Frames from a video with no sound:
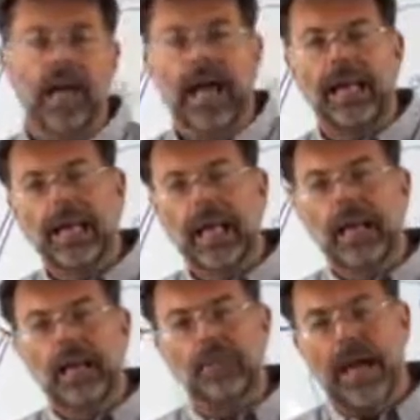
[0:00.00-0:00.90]
And
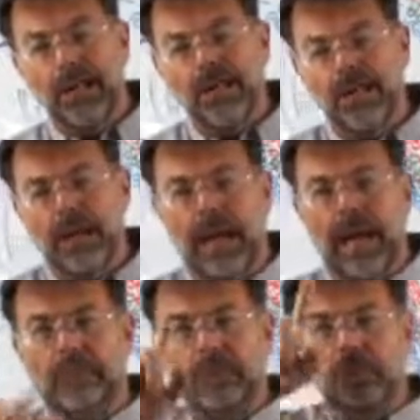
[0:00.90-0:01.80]
imagine you
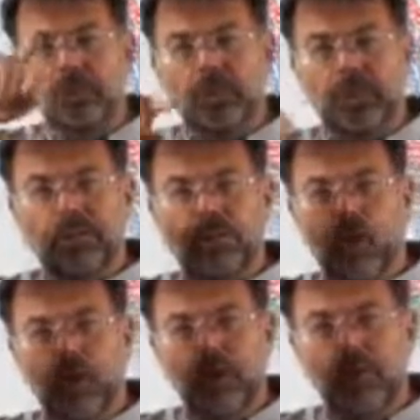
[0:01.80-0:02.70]
have a tuning
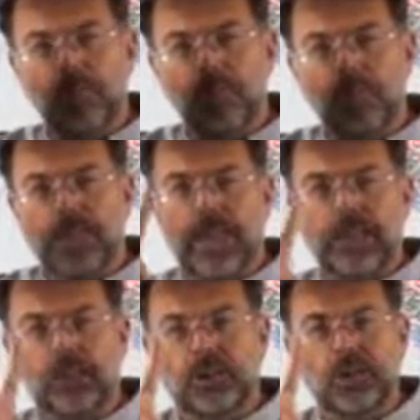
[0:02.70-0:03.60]
fork,
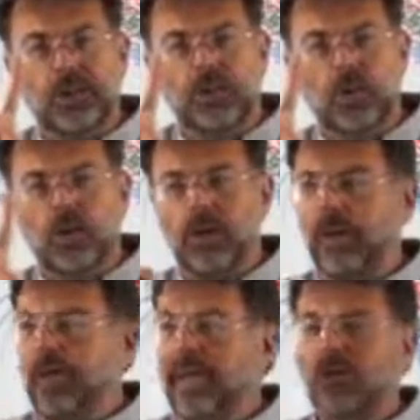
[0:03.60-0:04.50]
and the tuning
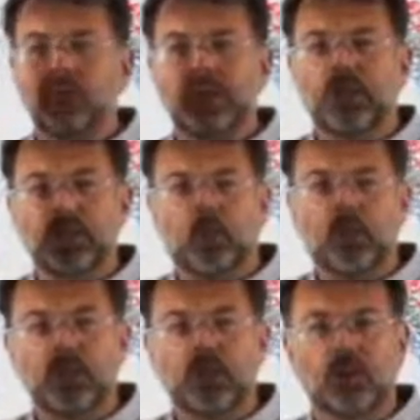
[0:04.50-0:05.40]
fork
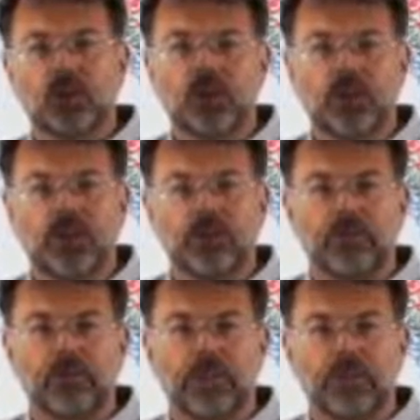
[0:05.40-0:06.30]
responds to a
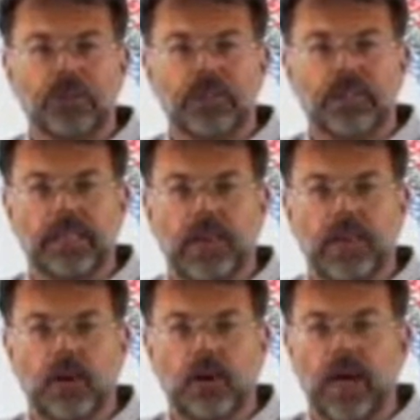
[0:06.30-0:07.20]
certain frequency, and
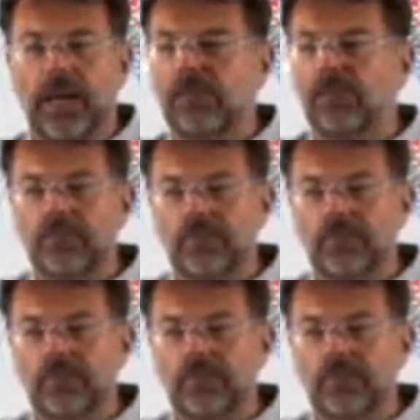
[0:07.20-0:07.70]
I go like